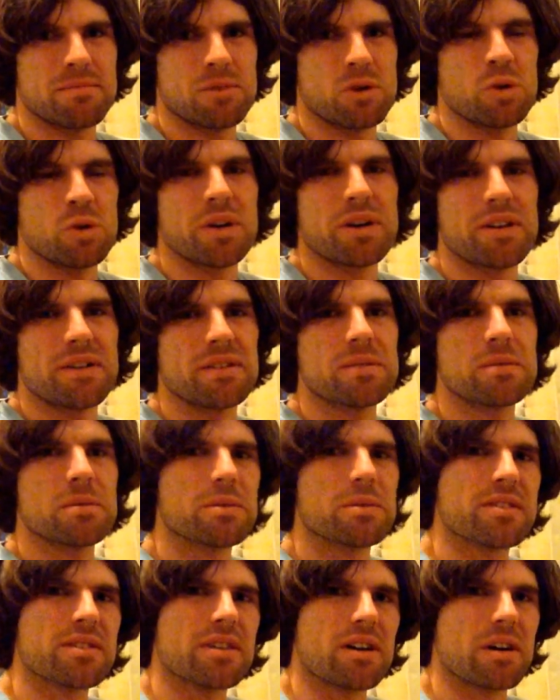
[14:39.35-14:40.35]
organisms
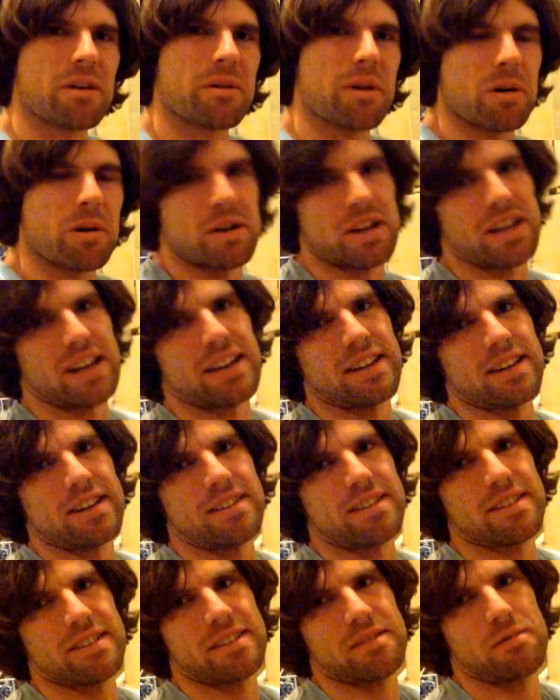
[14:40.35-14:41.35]
will start growing in
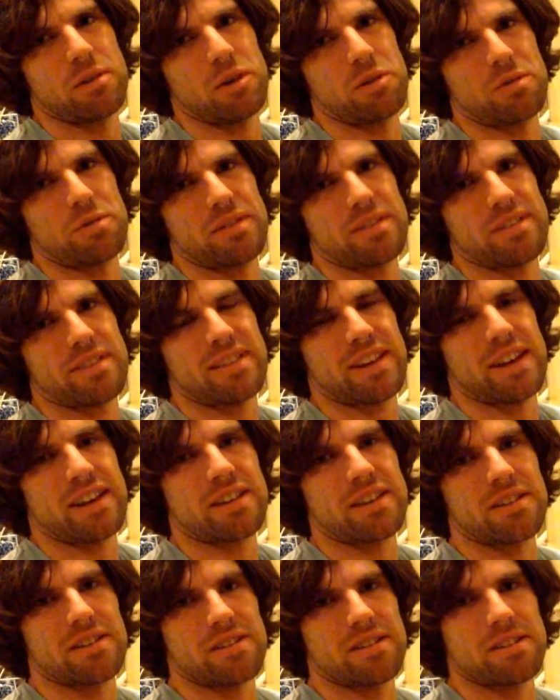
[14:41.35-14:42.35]
it and it won't
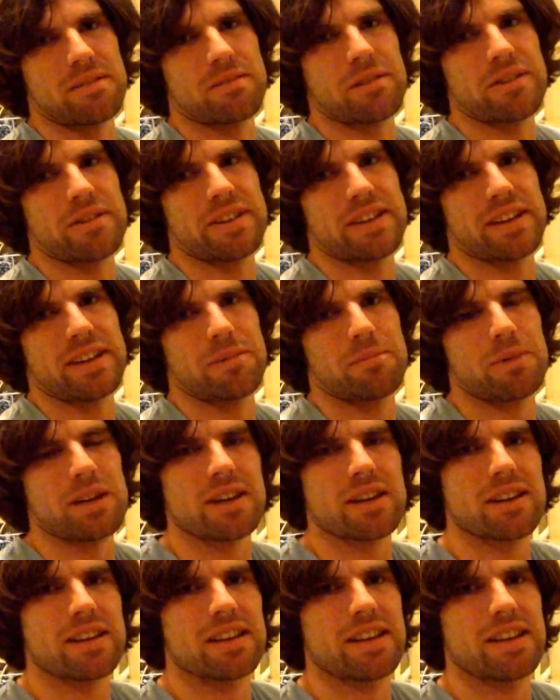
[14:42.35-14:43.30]
stay good, it won't keep it.